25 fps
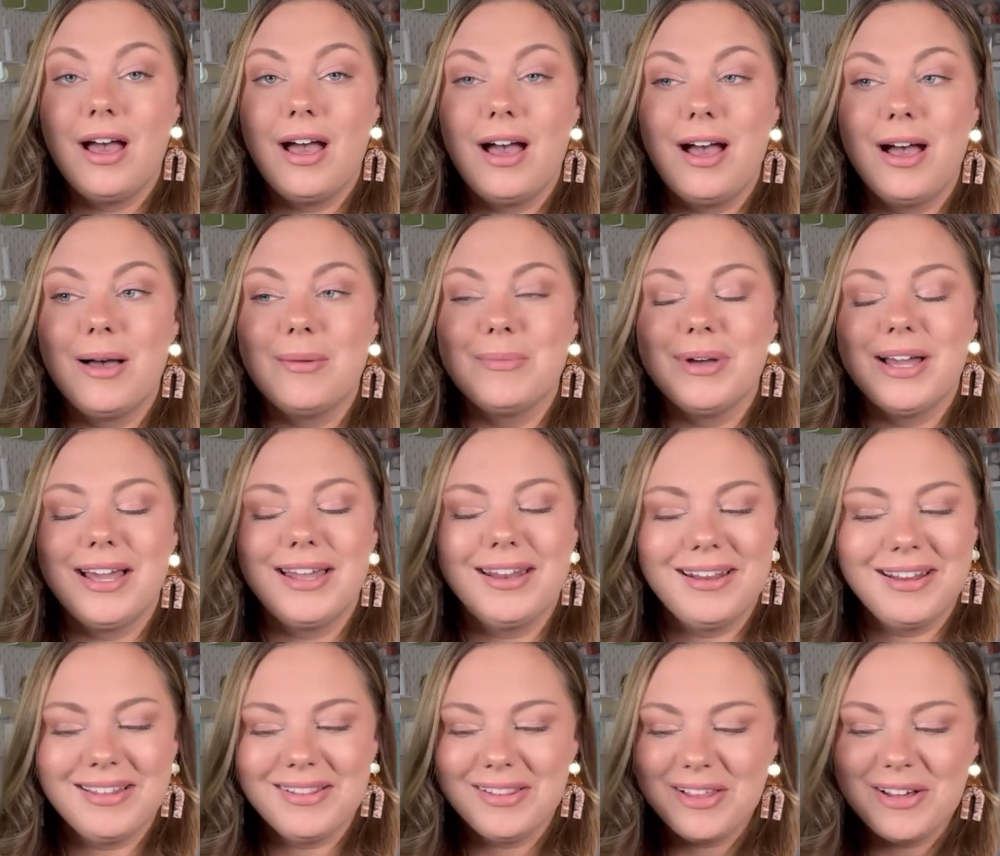Um,
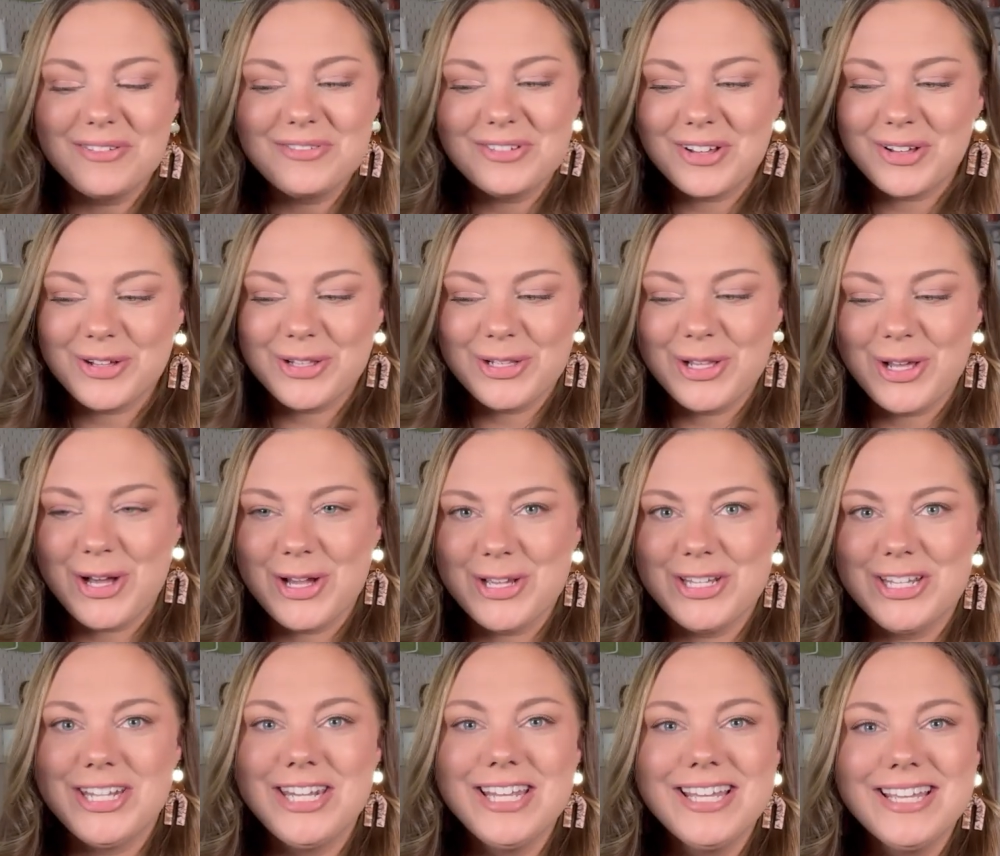and I love
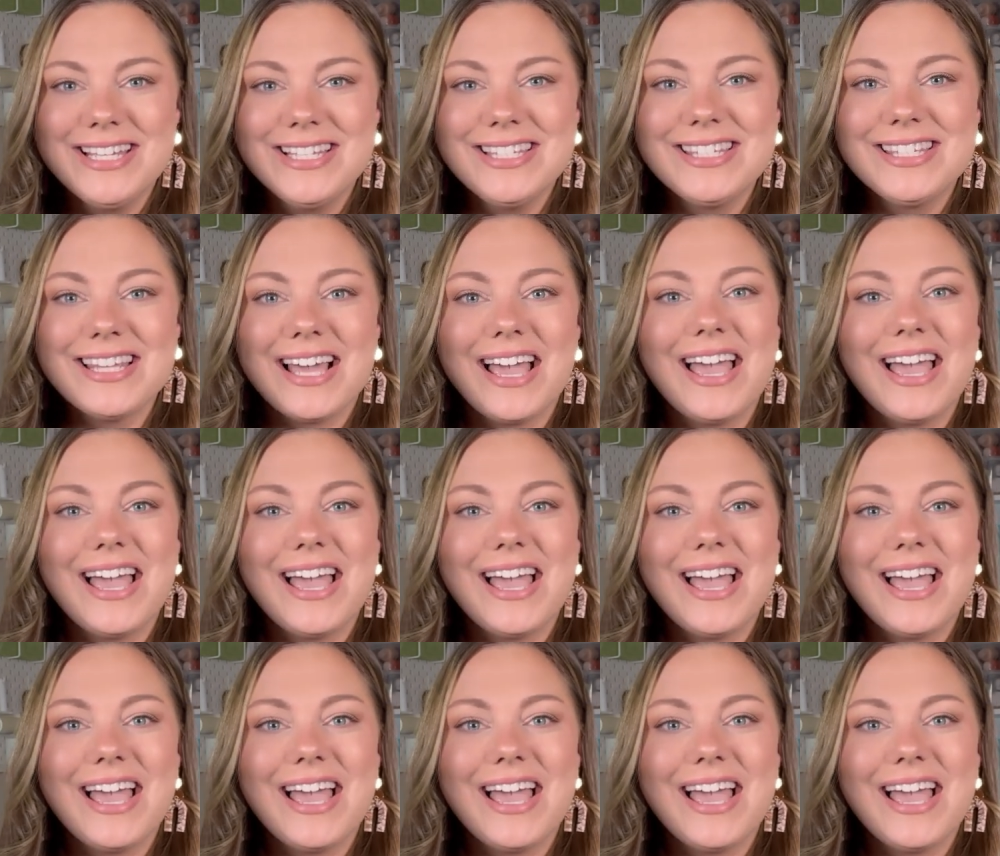collages.